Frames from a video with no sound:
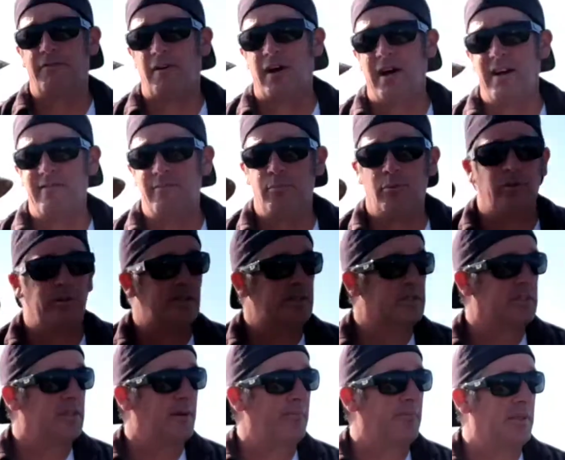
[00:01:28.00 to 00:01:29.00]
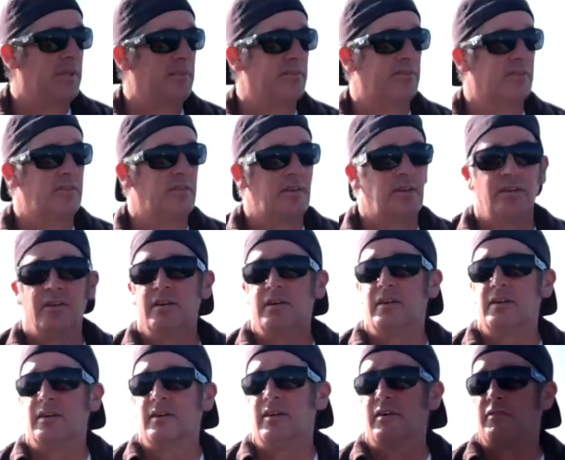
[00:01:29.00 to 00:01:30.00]
5 point something
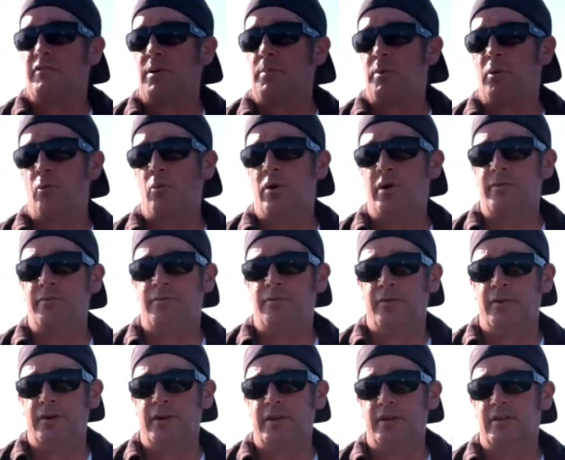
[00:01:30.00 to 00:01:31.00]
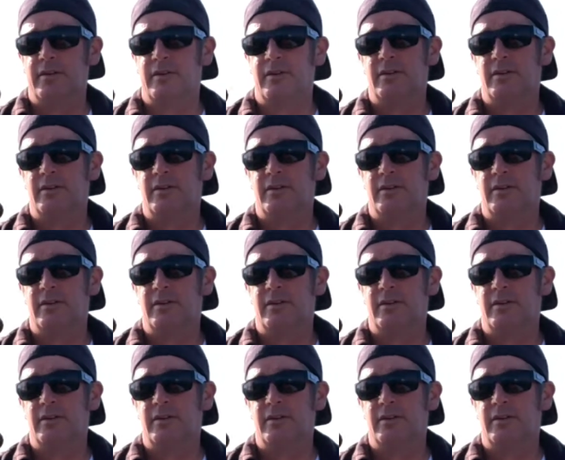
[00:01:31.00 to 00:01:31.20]
from a 1 foot.